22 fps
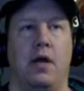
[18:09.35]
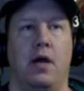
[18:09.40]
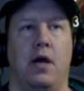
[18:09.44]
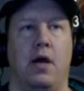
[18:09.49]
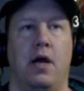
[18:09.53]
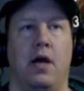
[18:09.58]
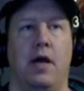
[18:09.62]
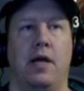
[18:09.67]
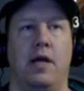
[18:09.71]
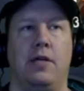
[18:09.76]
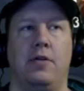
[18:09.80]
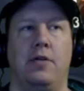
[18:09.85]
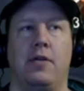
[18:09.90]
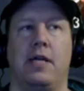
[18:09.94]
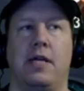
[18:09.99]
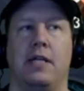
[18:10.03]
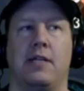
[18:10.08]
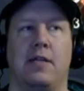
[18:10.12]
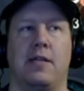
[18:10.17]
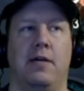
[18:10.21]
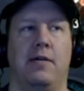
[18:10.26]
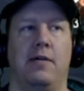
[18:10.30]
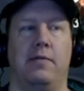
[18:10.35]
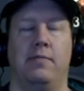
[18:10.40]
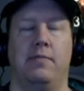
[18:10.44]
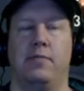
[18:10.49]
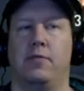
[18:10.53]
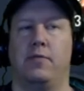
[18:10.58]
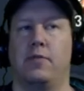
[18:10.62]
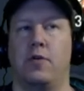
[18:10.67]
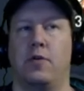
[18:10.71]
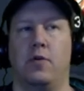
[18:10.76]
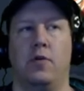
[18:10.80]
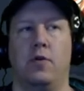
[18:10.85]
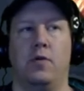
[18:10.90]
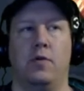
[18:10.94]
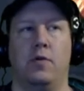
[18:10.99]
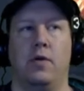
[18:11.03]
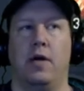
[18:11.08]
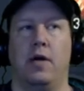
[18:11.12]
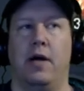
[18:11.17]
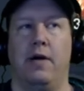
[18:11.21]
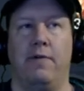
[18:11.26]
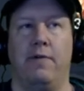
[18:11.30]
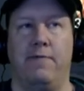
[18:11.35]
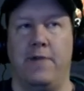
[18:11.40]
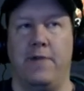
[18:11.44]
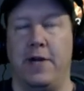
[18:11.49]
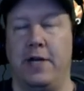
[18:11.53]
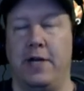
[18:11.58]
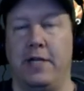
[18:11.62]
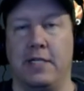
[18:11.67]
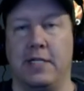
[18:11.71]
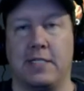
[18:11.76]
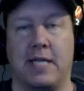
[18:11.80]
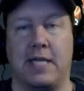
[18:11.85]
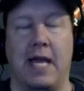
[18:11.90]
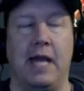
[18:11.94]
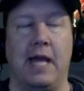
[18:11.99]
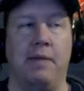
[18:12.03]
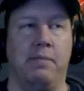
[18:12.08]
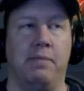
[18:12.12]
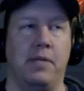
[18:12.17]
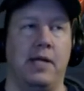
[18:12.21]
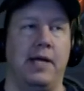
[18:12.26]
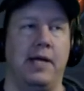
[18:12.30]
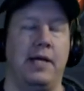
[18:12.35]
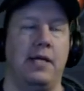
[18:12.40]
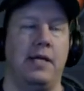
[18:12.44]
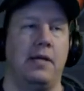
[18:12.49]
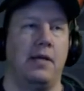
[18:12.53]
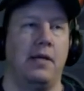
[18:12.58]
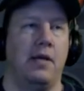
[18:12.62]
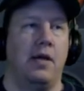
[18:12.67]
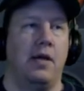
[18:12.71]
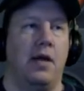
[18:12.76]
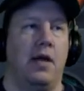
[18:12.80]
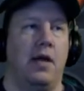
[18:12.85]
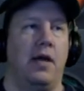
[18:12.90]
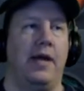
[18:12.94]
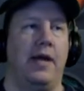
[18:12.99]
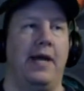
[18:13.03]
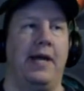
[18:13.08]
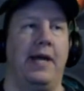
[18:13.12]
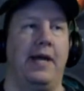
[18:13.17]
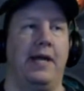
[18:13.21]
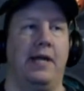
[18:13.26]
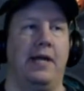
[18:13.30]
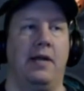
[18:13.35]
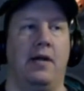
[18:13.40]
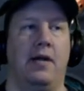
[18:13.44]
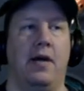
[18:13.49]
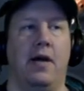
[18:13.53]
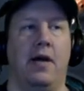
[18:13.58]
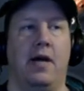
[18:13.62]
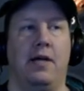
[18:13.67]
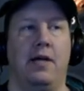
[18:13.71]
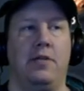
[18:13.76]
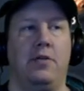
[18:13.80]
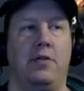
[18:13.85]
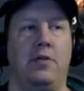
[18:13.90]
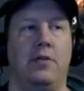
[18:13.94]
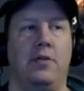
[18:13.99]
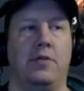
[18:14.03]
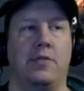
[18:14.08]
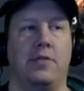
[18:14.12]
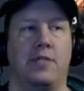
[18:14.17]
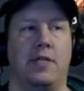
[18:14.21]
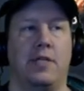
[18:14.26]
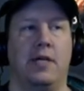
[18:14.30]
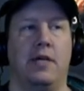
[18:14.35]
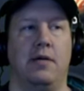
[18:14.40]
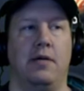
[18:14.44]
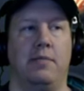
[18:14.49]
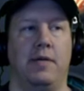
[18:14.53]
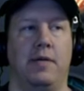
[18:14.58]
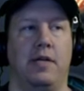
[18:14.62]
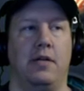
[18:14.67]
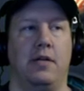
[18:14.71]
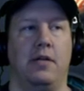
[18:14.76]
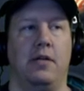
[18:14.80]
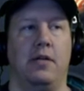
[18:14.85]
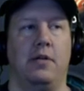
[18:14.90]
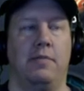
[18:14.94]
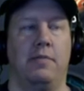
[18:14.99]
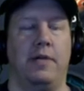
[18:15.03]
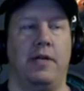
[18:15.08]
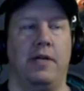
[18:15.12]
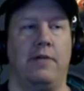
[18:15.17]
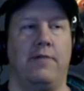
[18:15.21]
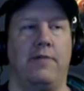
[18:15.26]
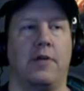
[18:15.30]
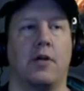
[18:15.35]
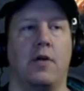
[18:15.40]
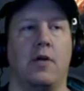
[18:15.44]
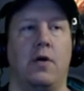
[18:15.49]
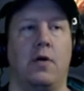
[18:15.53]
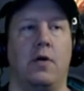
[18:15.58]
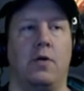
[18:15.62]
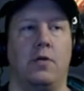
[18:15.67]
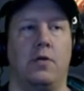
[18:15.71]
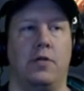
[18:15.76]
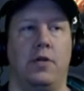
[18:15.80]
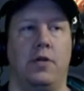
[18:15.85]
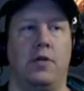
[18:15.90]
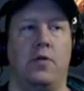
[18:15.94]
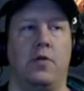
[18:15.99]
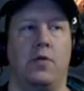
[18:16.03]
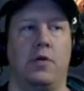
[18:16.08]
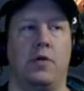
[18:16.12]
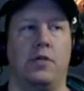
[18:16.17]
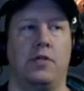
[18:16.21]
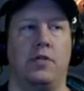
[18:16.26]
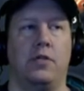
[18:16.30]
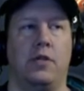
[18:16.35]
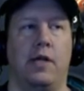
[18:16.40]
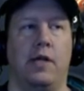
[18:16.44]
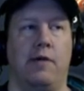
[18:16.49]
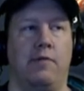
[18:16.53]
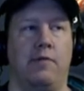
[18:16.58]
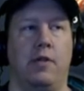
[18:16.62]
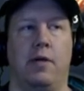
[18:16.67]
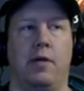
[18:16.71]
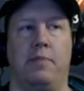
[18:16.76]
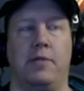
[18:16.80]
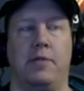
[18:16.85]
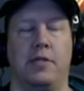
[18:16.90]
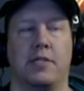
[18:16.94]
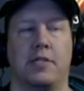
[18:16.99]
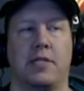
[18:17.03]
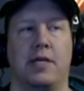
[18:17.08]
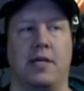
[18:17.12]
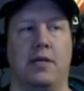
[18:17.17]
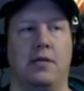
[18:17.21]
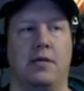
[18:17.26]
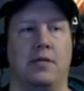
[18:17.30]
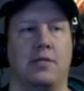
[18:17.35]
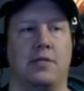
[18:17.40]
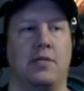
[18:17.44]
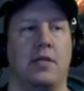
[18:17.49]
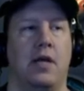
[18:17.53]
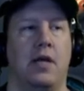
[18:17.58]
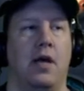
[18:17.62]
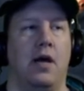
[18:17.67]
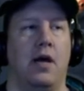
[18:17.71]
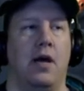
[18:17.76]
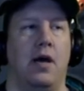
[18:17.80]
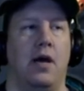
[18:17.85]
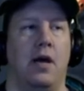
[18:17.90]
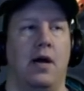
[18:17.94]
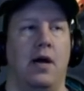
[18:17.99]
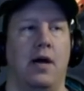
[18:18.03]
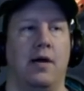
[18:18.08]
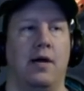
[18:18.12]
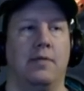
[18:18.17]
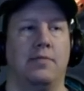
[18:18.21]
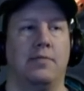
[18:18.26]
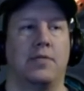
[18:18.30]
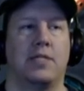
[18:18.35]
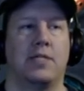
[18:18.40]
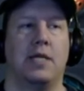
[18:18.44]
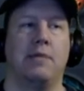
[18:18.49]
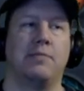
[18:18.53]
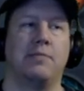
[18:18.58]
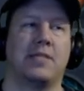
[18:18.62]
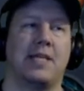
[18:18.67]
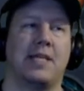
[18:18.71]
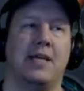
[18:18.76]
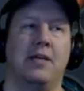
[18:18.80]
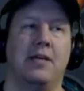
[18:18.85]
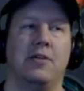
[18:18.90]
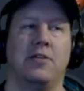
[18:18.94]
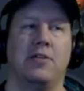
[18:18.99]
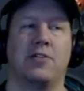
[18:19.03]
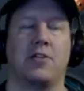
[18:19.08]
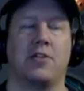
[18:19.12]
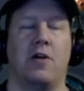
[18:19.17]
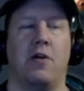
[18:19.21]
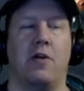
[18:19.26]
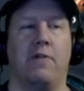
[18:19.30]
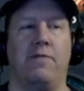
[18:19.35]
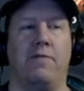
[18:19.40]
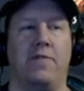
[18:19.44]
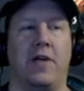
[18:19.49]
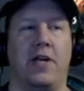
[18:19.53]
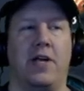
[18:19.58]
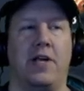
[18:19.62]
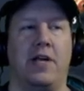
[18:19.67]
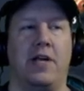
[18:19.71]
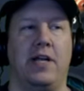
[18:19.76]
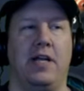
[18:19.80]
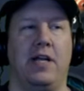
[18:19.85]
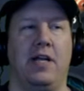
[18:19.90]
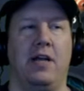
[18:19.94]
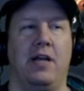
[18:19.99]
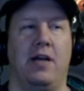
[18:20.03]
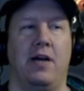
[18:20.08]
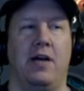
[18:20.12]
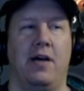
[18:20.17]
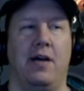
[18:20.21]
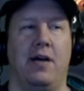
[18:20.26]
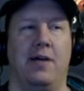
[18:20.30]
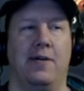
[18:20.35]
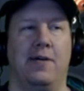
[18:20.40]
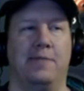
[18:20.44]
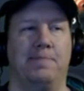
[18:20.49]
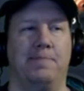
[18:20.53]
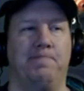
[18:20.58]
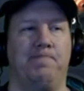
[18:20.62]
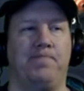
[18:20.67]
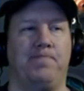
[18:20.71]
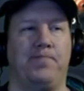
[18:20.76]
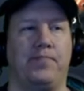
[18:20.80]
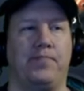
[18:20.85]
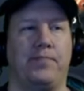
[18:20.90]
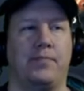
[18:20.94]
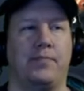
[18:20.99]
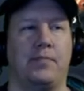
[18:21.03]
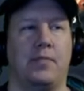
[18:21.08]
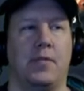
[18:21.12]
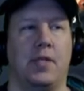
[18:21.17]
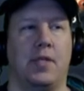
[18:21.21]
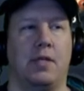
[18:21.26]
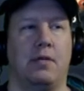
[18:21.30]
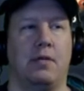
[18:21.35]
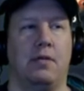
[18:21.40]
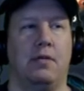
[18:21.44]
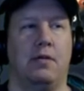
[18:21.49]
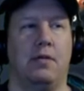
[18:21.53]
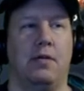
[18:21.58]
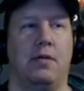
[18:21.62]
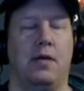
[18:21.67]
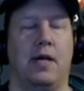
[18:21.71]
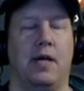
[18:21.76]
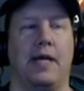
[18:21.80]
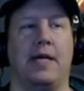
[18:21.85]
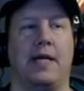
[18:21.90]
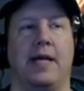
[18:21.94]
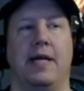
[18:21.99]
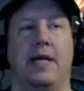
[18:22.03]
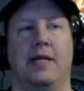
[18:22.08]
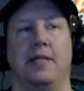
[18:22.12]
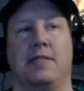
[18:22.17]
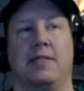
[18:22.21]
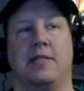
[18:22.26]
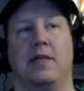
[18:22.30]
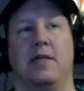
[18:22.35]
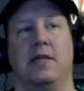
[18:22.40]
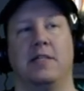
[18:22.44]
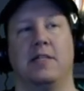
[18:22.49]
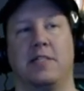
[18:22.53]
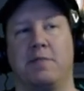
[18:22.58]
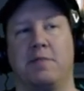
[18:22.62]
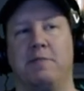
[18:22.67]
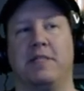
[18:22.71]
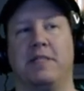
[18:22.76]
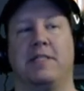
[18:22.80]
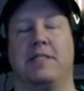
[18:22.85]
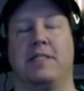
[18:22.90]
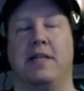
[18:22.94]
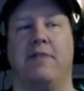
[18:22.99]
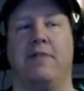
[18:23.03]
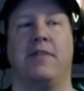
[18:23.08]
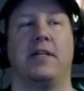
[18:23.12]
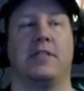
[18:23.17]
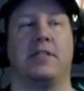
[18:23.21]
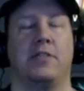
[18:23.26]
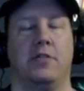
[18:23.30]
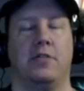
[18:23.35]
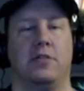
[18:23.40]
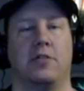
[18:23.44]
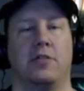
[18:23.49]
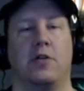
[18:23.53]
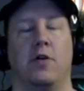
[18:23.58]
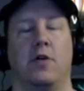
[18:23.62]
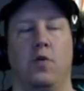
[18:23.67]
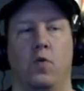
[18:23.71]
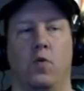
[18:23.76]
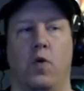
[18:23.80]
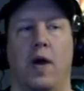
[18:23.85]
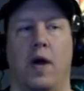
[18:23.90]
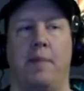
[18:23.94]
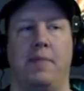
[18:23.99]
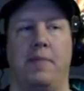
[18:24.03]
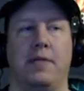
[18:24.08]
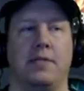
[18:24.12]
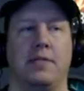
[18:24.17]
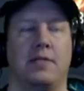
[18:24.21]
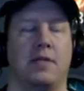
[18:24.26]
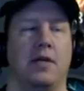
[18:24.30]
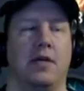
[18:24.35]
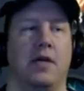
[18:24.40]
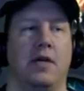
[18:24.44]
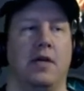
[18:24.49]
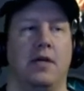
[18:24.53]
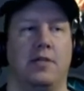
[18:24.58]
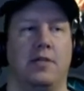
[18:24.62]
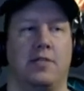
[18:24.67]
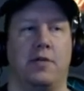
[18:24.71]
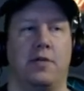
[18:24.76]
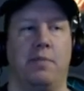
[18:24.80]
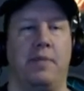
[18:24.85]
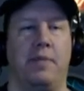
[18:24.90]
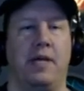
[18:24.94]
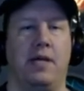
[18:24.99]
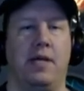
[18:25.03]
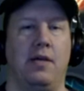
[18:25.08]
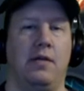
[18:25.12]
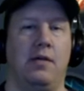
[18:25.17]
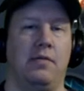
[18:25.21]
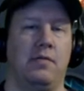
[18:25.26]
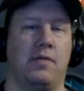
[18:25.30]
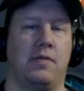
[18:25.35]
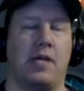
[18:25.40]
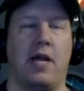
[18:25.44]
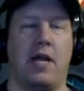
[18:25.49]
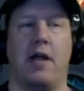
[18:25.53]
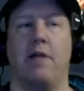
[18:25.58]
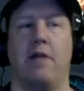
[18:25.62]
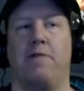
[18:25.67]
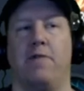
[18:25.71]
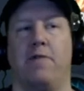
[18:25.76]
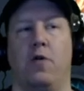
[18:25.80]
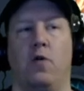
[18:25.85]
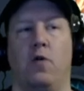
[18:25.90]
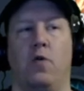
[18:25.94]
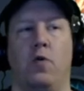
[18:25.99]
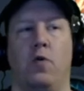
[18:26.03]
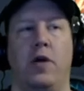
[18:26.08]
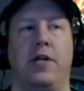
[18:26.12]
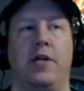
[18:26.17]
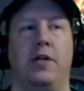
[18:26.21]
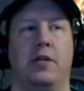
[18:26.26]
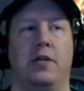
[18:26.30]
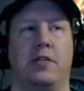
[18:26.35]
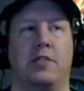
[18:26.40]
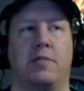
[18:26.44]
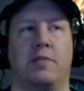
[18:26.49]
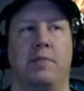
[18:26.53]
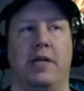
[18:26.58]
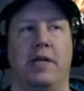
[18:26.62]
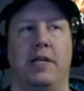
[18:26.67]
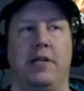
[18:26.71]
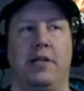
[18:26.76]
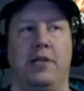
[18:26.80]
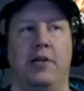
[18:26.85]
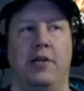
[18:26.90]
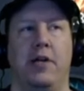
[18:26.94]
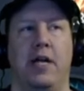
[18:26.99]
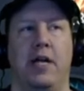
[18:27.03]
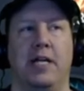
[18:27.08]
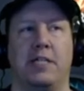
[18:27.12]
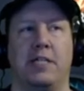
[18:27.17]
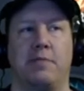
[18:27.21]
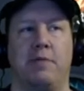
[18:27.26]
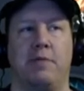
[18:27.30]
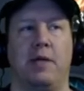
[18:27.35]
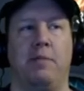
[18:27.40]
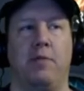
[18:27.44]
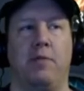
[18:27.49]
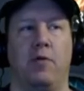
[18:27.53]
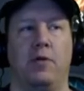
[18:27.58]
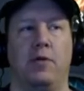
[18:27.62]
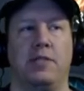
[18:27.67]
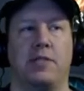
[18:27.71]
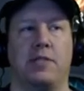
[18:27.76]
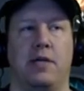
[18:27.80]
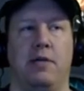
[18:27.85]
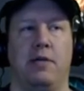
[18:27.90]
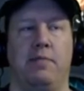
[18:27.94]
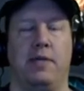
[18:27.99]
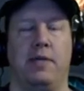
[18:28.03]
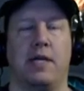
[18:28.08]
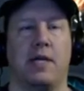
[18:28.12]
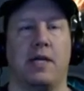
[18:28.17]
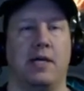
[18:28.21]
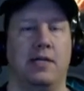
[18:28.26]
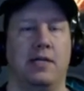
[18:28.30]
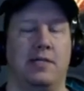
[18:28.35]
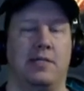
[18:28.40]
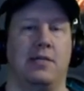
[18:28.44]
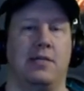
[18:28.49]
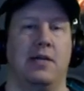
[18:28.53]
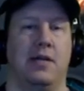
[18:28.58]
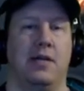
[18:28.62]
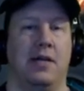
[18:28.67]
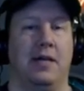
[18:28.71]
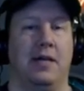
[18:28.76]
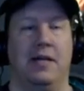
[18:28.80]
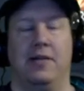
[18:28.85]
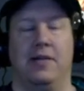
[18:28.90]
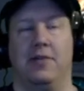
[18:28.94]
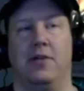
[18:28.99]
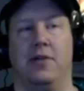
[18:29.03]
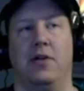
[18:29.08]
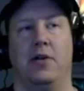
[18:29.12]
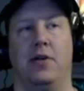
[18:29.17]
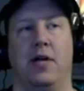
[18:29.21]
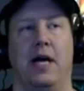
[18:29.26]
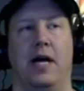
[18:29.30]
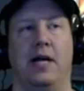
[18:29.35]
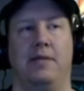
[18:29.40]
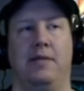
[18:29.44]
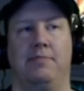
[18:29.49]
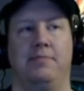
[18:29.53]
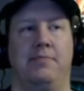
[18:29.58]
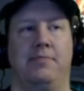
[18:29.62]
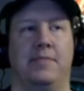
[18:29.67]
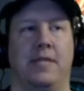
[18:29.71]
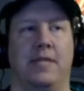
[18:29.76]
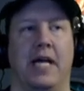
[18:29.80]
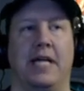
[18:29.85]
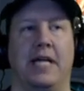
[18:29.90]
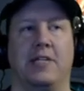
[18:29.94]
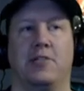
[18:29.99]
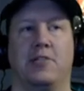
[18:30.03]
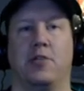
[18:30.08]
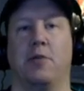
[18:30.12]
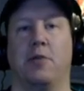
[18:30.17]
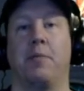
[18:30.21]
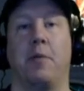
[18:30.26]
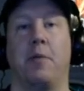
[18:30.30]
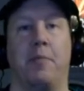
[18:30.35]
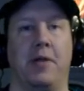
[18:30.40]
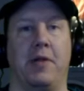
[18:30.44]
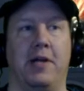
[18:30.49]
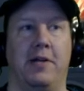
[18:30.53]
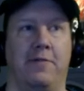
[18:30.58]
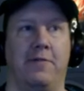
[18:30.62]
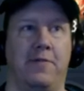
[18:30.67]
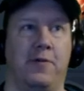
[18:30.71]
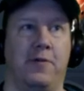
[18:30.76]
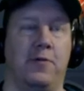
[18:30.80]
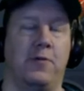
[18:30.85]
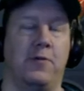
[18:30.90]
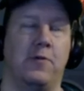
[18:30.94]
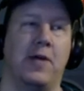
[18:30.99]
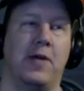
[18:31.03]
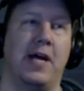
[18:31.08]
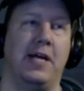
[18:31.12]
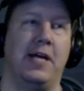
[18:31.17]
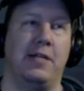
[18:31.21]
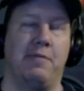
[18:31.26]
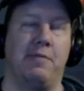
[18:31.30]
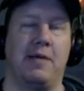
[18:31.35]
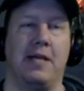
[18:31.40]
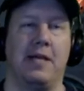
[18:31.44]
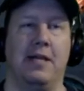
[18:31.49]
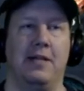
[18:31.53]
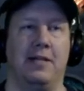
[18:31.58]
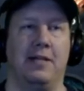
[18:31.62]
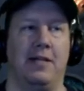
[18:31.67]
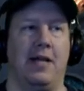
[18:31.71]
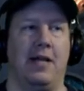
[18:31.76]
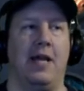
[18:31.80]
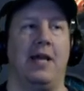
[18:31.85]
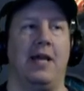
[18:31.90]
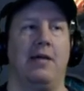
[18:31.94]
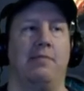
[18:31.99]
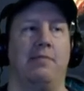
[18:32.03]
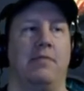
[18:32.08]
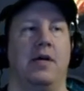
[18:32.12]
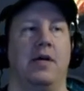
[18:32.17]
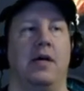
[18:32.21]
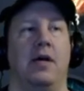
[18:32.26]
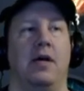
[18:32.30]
Uh, you get them through uh, various gameplay and uh, you use them and a little bit of your gold in order to level up your skills. Um, some skills are very, um, I guess, uh, specific to certain weapons. So be careful what you're spending your SP points on because they're not like super plentiful right at the beginning of the game.